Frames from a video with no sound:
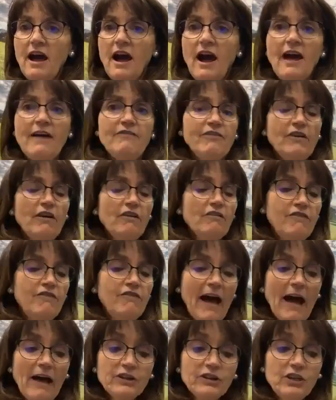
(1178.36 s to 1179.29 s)
I felt
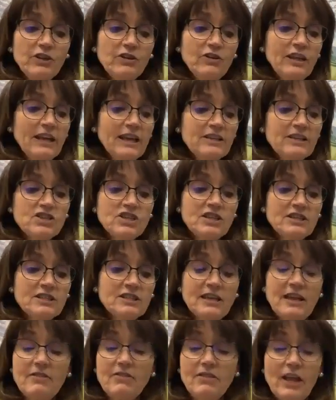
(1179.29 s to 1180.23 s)
valued. And she
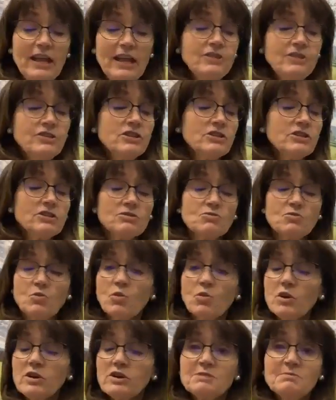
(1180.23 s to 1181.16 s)
said, they just
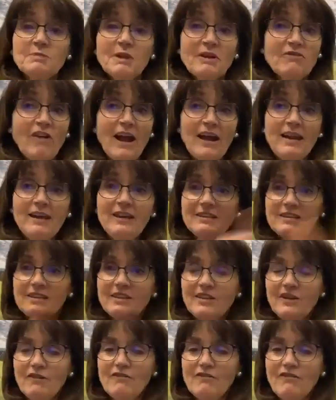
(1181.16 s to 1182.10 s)
worked me right into
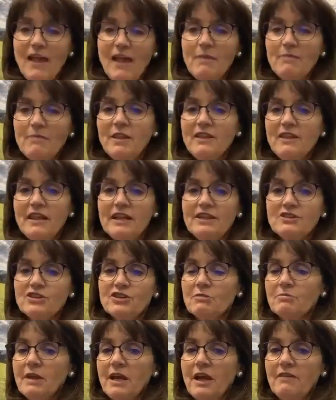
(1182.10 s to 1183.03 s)
their family. They
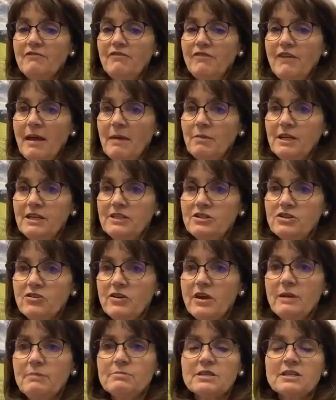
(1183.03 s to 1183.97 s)
took me on family
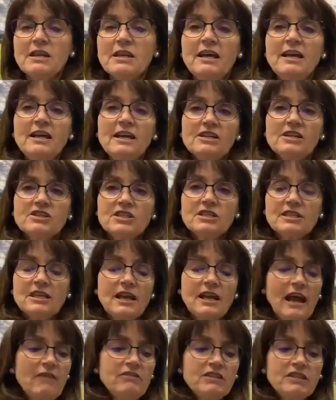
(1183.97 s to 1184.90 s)
trips. She
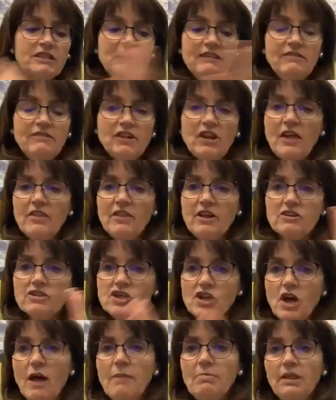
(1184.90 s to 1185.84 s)
said, I was even on their
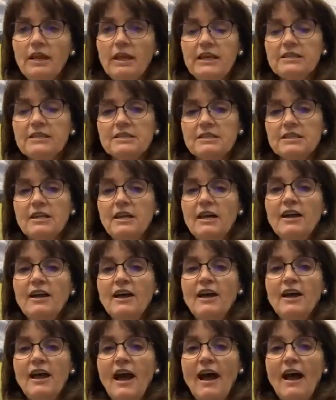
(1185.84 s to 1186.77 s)
job list
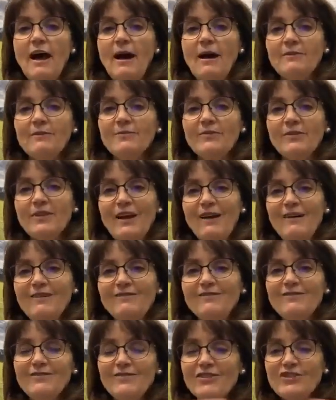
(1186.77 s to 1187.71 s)

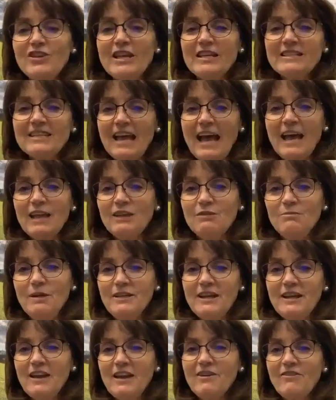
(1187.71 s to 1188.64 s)
of things that had to be
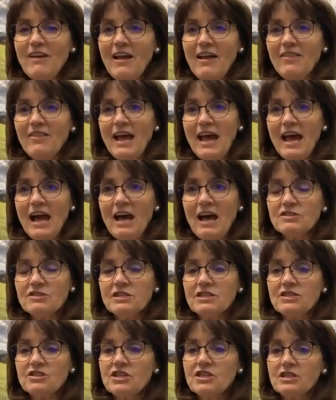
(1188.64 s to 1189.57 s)
done around the
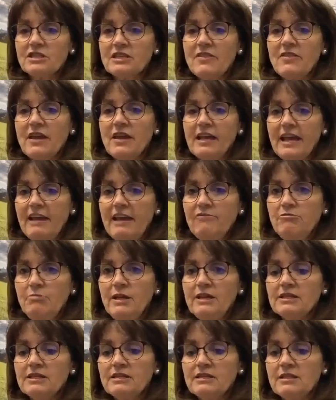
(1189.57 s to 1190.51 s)
house. And she said, that gave
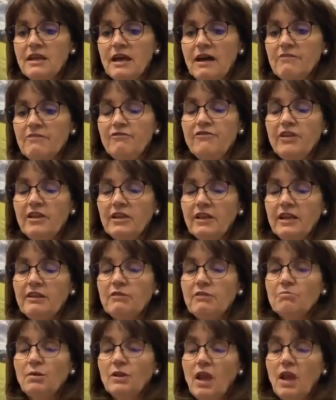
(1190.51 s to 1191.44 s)
me a feeling
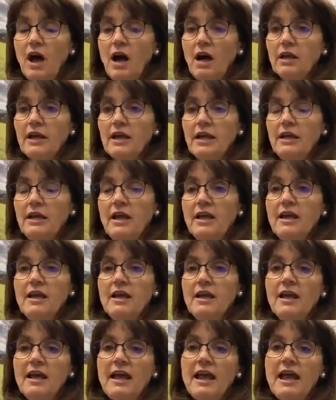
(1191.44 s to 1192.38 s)
of belonging
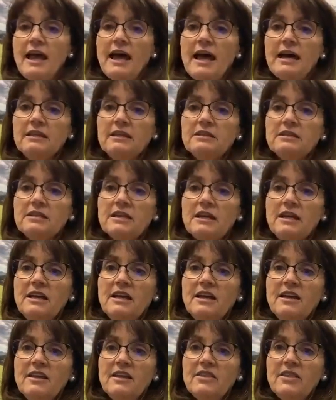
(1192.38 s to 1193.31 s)
and
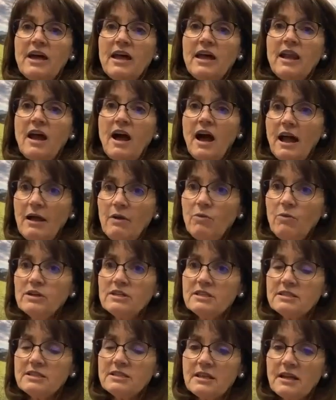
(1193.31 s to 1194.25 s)
that I
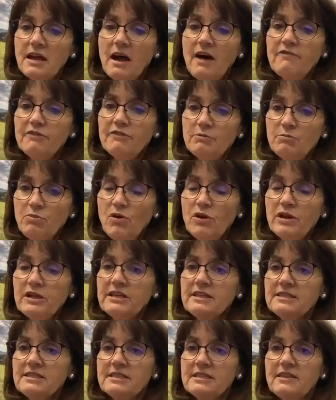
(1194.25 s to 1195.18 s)
was of
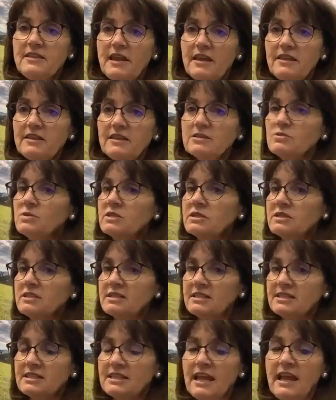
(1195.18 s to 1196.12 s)
importance and that this was a
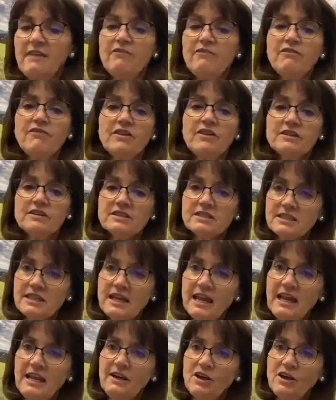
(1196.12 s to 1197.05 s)
safe,
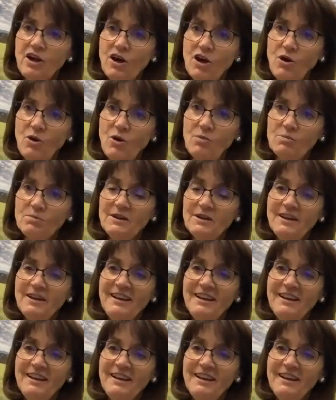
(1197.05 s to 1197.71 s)
sane home.